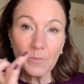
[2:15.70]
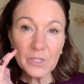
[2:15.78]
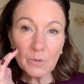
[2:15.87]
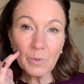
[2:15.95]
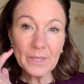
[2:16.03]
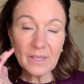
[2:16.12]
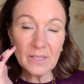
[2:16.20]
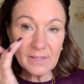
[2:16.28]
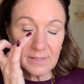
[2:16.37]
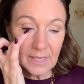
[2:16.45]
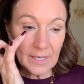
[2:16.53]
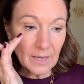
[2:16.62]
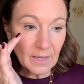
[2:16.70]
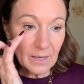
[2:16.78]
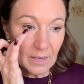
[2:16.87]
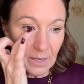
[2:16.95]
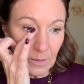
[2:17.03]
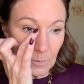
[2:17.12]
With concealer,
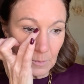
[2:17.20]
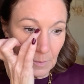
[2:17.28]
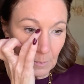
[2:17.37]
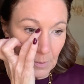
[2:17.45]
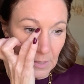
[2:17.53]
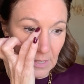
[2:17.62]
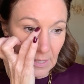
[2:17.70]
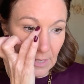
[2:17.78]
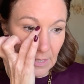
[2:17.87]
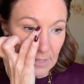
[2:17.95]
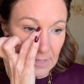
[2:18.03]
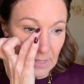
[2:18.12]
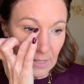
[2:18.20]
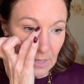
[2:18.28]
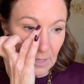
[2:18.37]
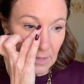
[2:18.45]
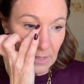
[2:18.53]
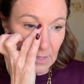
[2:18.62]
I would be putting it into
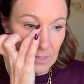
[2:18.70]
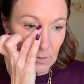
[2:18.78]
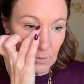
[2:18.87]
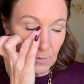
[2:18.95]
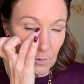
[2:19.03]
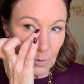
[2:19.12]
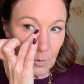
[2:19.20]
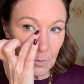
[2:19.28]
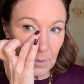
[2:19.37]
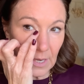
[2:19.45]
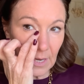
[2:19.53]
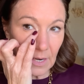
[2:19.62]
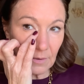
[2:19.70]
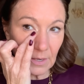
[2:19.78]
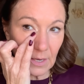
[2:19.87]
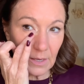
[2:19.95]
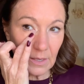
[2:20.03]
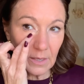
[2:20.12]
this sort of corner
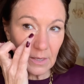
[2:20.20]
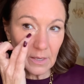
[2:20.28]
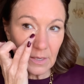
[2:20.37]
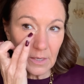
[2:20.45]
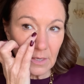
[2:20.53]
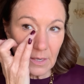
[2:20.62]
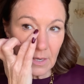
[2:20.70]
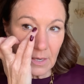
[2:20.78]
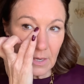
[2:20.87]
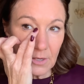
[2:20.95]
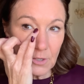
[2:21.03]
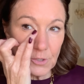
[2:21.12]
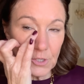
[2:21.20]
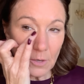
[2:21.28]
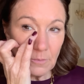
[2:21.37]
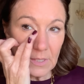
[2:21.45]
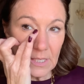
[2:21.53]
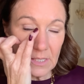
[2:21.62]
area. You
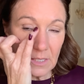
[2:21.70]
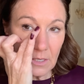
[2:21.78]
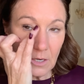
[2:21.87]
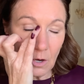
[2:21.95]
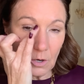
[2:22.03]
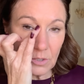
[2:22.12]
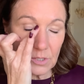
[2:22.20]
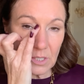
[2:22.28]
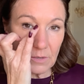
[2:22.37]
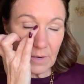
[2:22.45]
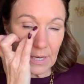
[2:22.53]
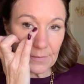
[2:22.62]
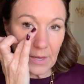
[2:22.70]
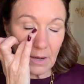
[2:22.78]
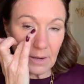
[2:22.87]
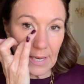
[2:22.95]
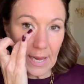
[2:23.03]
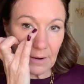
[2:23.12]
don't need a lot around the
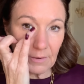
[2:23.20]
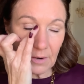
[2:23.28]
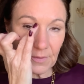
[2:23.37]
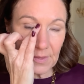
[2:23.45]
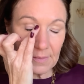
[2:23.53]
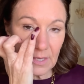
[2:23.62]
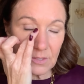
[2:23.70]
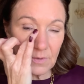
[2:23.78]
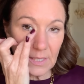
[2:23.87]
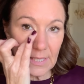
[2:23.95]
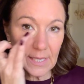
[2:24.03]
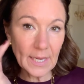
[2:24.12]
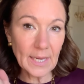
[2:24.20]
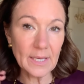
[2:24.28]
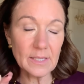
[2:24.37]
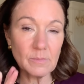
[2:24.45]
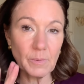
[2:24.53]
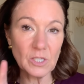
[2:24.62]
eye area. I think that's really key,
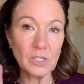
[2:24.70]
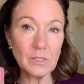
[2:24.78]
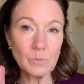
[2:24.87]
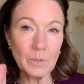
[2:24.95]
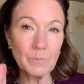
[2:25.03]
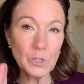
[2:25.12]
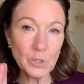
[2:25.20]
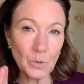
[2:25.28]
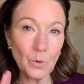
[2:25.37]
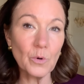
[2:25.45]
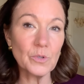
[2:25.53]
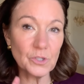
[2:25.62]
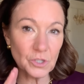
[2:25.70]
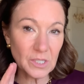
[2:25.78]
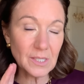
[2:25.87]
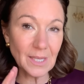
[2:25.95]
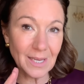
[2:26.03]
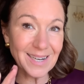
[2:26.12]
especially as we mature, is
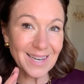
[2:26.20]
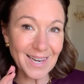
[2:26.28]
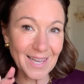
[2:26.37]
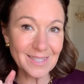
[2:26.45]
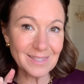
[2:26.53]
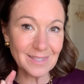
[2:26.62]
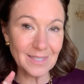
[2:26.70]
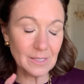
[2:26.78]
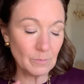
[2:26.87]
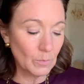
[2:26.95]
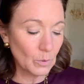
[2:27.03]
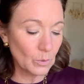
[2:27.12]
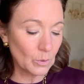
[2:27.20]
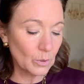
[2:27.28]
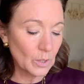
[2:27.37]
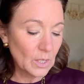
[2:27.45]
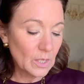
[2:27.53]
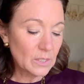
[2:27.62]
just think less is more.
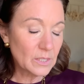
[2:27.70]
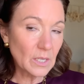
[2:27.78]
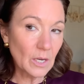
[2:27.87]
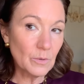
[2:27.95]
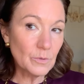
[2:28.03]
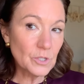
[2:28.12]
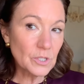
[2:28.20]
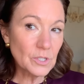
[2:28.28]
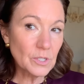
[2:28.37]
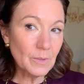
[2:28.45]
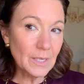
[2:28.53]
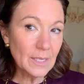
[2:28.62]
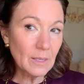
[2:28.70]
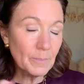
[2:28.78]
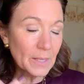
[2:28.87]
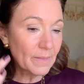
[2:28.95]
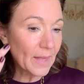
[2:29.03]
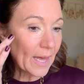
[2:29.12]
So just do a little
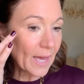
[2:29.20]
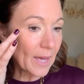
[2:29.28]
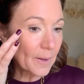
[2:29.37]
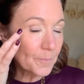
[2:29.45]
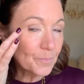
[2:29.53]
bit there.